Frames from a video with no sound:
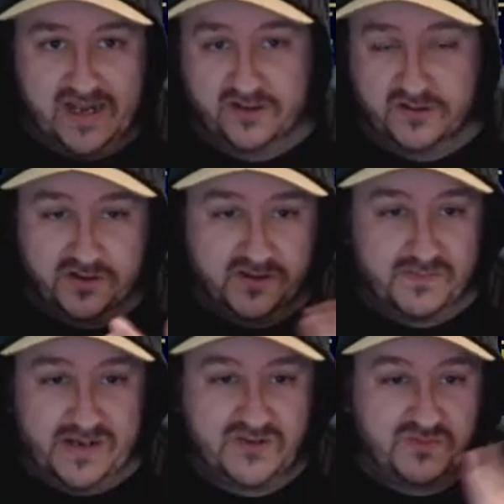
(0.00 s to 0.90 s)
and look at
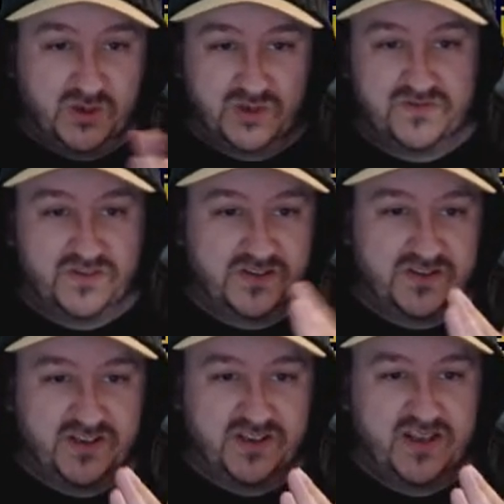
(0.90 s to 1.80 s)
the match reports from
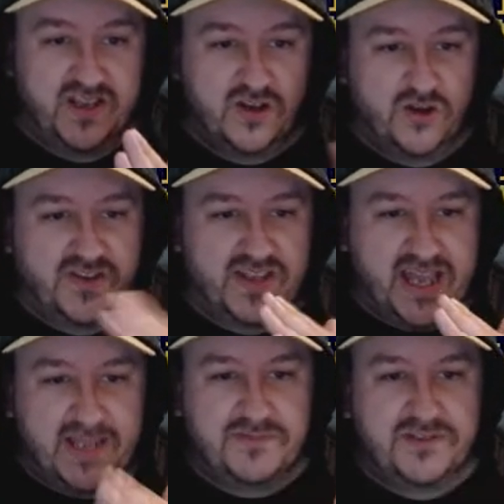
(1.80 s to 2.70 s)
the other
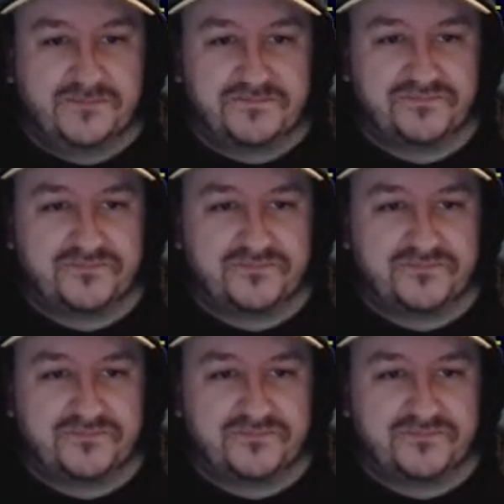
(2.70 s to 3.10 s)
games.